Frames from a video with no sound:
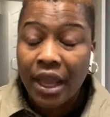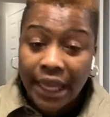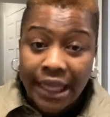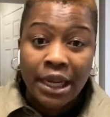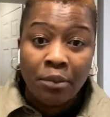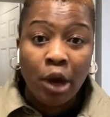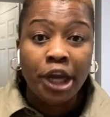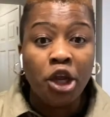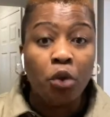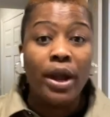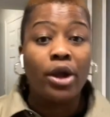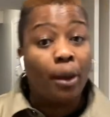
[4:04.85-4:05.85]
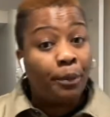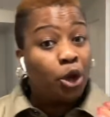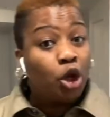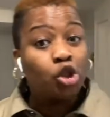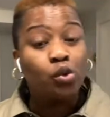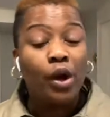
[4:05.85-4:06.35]
in the morning you wake up, you
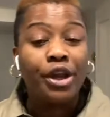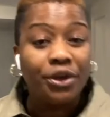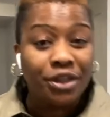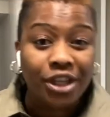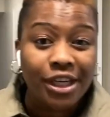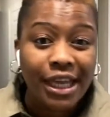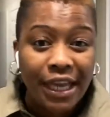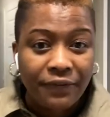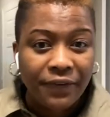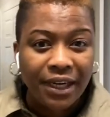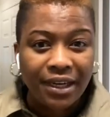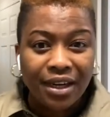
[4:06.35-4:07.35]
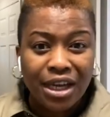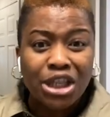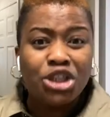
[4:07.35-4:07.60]
go to work, you return evening,